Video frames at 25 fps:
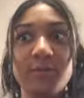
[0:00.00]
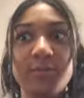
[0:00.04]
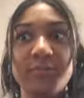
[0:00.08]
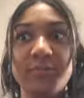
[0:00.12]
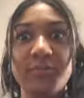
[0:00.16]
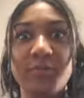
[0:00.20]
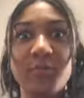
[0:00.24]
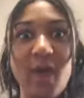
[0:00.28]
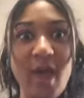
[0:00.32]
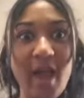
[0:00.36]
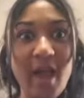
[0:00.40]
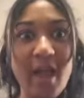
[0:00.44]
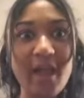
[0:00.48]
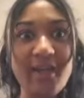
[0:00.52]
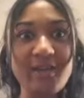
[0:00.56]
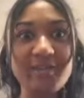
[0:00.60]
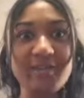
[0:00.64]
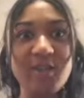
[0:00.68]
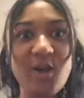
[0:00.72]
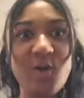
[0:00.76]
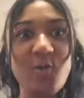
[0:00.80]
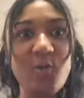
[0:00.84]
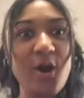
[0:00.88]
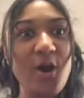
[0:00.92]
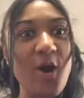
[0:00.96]
right?
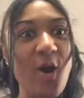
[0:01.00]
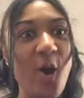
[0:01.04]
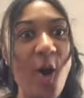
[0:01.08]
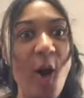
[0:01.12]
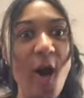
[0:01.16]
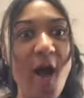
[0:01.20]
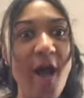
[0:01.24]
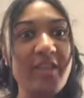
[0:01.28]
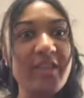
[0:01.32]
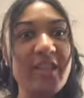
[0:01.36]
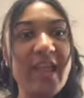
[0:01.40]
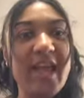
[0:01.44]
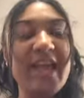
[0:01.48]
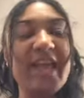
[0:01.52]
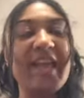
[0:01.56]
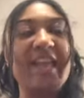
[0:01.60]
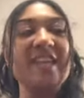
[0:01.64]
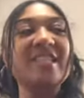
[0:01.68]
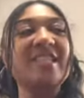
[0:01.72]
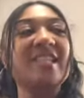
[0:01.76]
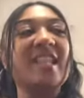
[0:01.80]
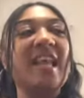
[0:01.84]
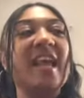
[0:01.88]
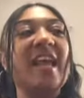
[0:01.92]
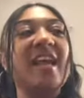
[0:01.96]
So we're all like,
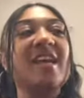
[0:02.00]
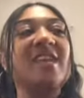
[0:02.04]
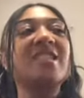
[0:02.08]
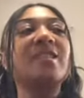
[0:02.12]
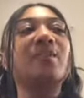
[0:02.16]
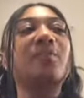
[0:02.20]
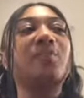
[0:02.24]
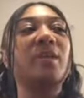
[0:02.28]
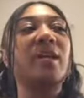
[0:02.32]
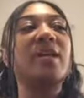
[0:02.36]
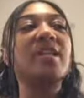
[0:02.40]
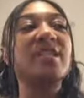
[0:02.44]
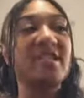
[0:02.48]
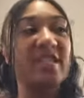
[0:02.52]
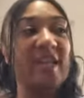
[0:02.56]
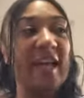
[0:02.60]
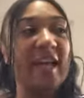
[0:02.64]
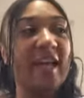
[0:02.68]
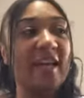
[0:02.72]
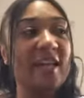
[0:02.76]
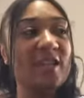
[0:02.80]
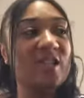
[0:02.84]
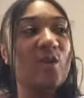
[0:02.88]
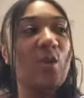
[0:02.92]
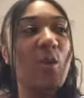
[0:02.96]
it's like a split
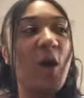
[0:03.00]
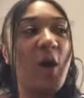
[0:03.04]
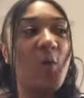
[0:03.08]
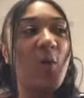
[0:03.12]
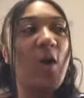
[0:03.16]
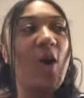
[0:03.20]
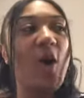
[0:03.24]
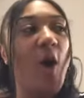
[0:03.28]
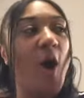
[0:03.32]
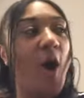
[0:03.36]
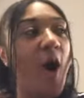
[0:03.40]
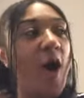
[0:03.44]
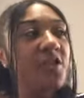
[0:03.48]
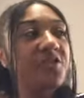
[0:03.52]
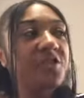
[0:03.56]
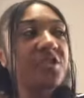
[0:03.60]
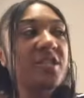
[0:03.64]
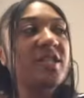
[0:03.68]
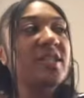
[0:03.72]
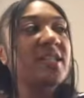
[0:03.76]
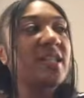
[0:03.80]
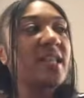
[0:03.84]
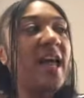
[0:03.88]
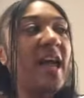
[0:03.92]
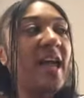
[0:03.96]
second to where we're all
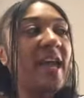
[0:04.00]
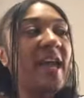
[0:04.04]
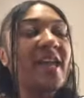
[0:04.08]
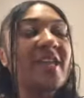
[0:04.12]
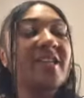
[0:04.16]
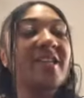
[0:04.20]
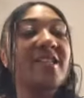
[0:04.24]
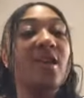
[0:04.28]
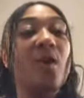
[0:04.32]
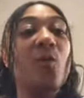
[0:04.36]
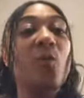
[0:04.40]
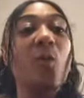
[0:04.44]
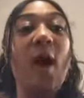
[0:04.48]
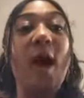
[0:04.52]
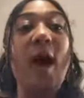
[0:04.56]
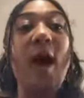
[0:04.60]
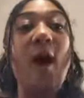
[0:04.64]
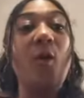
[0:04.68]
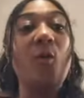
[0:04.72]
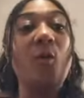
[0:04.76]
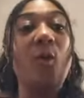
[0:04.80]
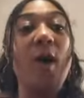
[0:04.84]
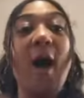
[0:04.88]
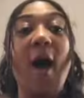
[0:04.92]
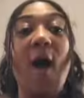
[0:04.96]
just like, it's the
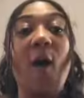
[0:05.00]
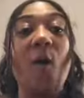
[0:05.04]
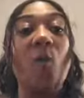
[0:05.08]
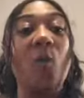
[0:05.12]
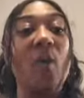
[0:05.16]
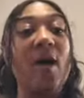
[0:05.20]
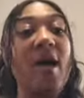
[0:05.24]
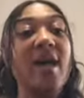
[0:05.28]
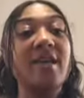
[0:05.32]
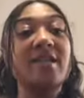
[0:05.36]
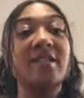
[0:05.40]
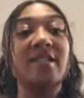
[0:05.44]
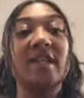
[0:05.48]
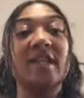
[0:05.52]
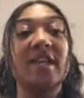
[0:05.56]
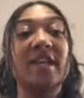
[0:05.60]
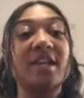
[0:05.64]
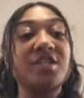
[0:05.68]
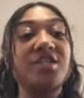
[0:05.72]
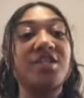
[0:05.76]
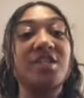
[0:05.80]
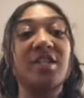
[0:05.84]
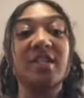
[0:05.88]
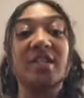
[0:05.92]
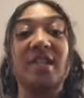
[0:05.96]
wild, wild west, and
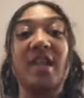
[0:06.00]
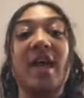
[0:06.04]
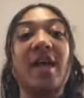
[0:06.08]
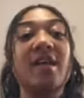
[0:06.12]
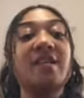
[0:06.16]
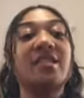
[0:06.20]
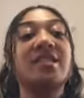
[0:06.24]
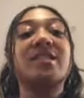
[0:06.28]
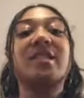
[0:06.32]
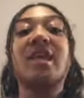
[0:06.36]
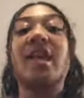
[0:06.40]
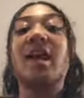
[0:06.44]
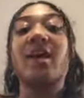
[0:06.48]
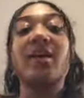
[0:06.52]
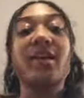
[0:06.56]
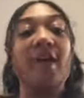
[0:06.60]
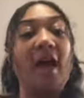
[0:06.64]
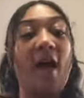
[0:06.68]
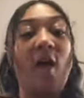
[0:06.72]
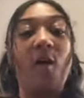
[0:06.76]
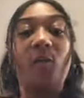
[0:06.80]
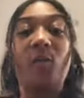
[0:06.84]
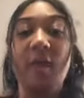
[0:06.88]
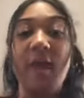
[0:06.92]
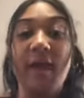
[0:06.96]
it's just like stare
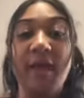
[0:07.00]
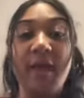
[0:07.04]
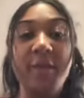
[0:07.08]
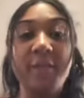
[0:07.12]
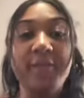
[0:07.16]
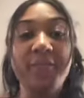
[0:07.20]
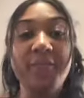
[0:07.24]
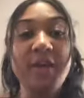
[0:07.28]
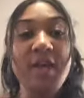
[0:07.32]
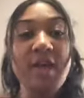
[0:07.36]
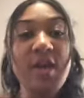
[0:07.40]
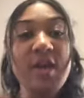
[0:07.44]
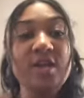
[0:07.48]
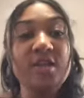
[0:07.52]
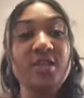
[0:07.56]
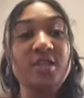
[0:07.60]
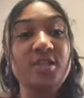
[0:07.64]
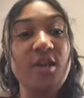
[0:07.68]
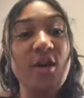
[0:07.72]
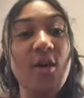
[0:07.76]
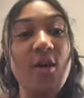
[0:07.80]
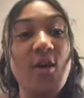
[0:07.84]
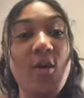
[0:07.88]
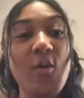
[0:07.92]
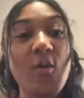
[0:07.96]
down, right?
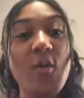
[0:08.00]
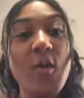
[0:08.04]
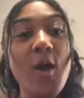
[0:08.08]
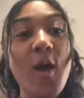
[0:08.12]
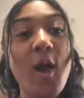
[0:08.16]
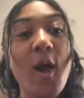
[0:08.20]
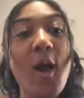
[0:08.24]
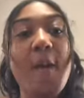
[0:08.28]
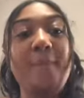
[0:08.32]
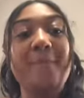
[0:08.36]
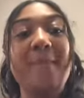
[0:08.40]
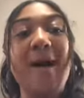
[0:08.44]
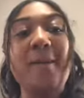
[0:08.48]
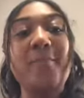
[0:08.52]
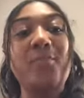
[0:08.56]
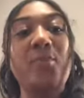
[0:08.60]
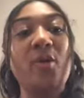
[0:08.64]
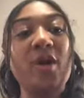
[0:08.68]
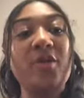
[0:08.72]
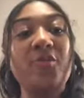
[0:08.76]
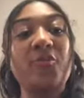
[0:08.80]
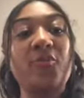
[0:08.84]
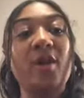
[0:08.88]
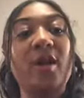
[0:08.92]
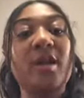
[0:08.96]
So my
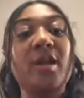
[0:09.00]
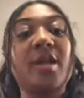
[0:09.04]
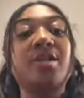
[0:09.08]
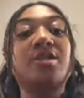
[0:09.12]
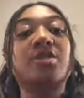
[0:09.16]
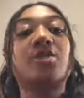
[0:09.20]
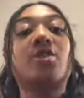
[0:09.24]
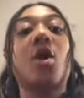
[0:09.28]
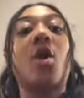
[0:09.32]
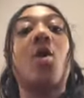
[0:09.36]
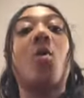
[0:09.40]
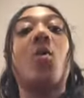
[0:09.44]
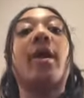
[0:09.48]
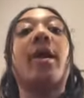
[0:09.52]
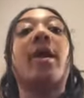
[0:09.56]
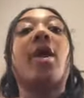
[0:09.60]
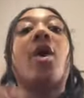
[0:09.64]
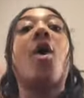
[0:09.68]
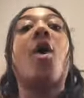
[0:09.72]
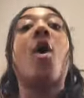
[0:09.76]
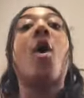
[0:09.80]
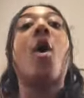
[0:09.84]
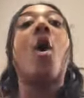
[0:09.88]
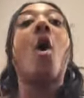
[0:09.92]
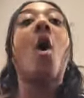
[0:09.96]
boyfriend is going
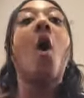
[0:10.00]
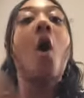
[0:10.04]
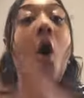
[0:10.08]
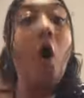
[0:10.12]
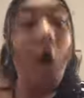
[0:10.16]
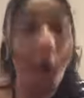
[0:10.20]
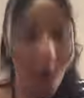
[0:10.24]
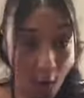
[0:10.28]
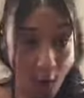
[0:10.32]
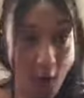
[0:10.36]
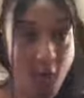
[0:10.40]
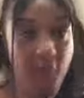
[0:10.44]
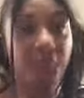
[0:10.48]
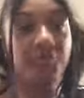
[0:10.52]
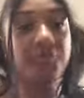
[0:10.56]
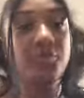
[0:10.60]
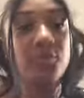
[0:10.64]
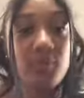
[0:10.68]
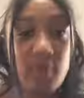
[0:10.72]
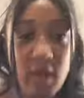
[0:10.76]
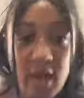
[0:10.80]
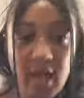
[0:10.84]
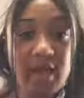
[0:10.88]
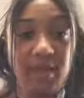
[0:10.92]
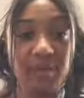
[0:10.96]
off,
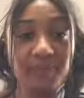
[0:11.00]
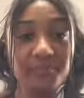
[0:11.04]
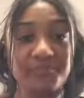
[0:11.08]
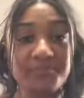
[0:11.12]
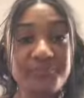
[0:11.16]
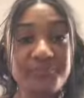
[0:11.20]
right?